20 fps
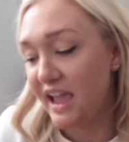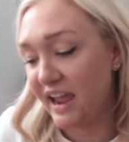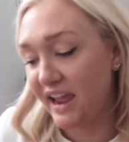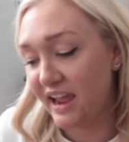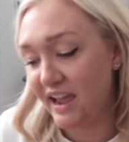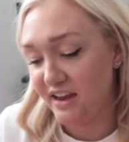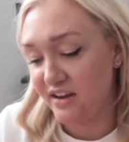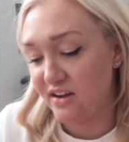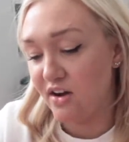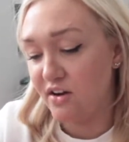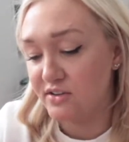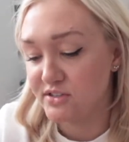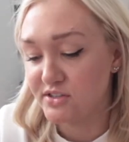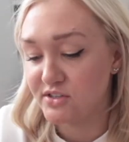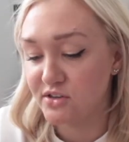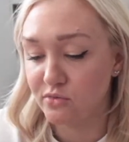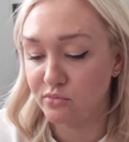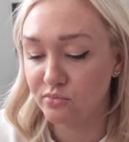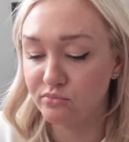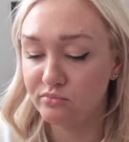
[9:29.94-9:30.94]
and
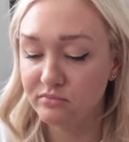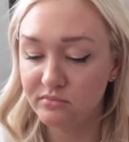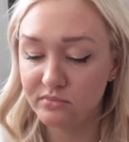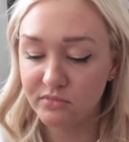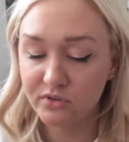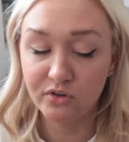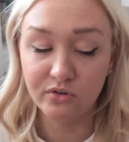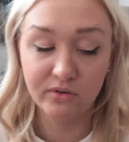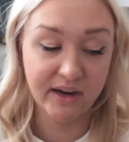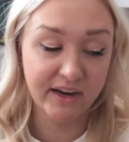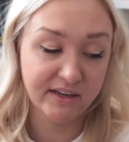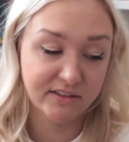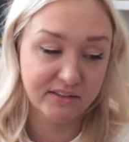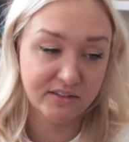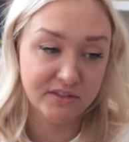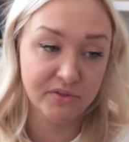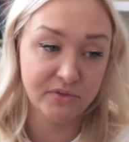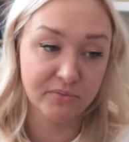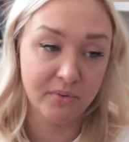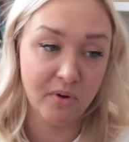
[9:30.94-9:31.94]
also great
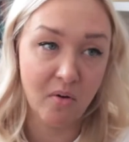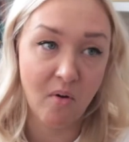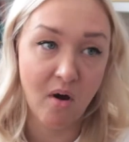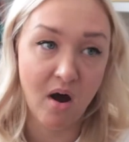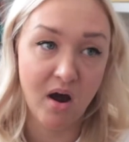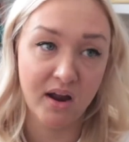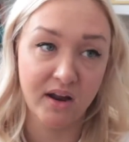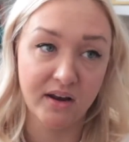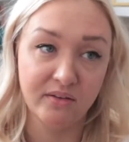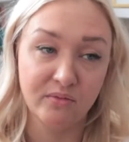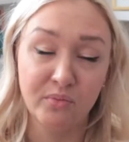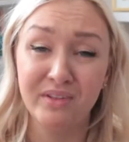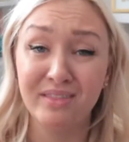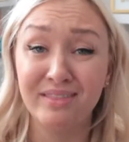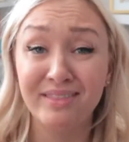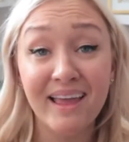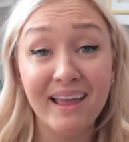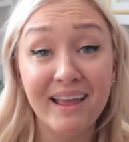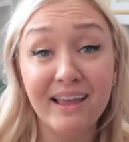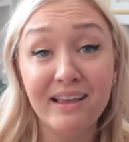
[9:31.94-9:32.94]
to throw on
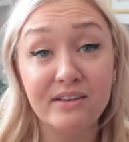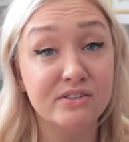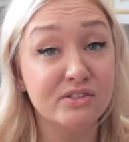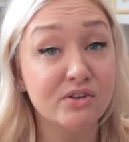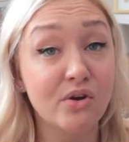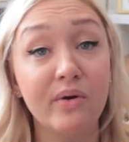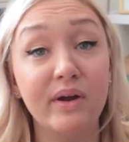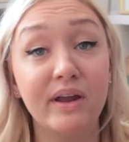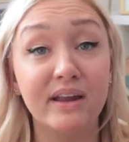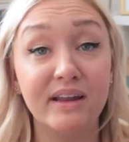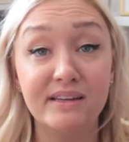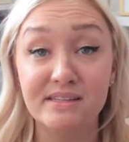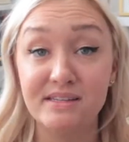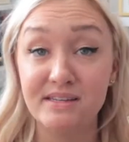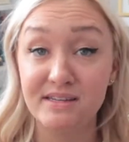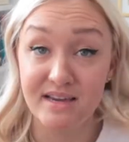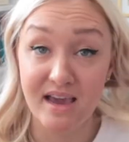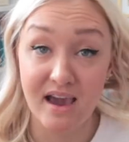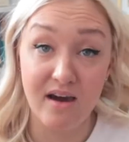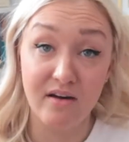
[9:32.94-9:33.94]
with leggings going
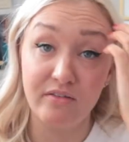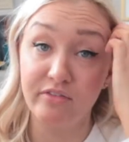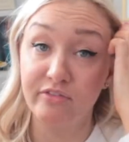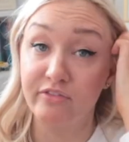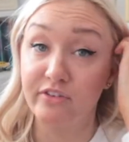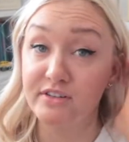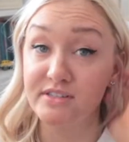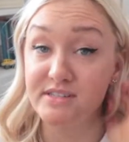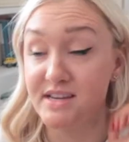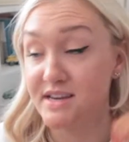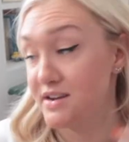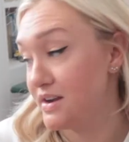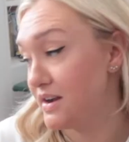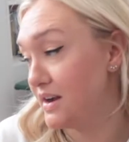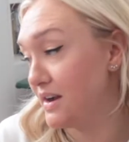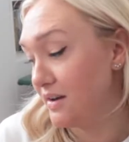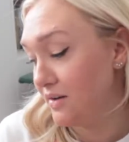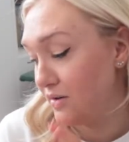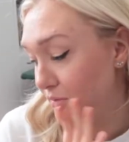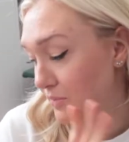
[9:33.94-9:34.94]
into town for
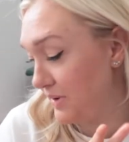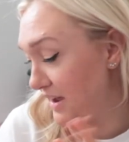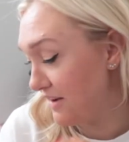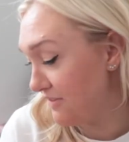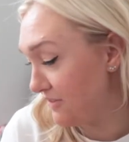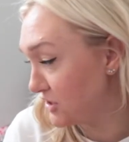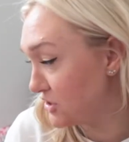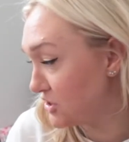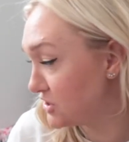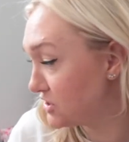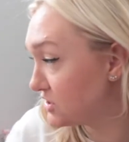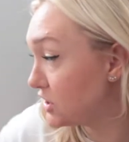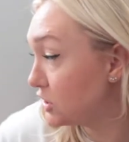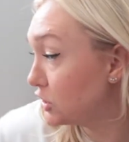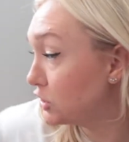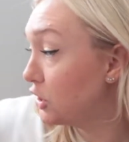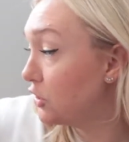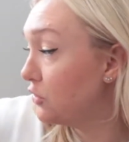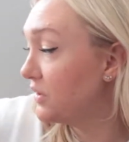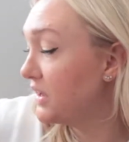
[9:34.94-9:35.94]
dinner or whatever, just
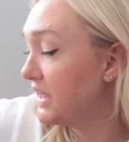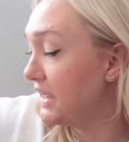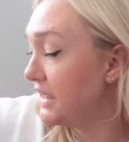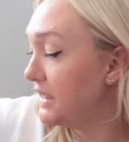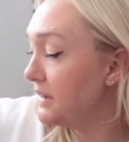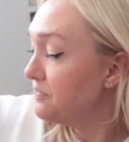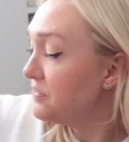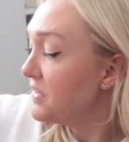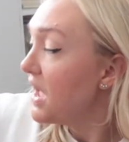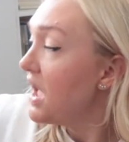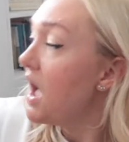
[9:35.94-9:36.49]
low key.